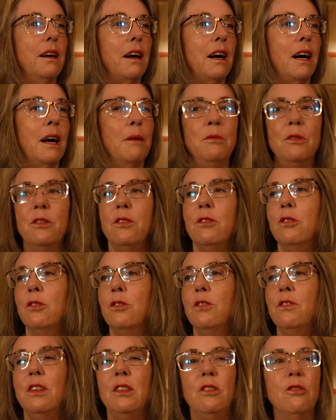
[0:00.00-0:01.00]
I'm just
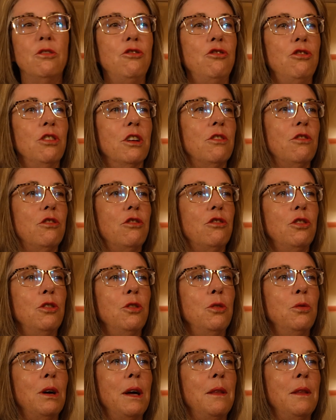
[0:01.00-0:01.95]
noticing there's just 2,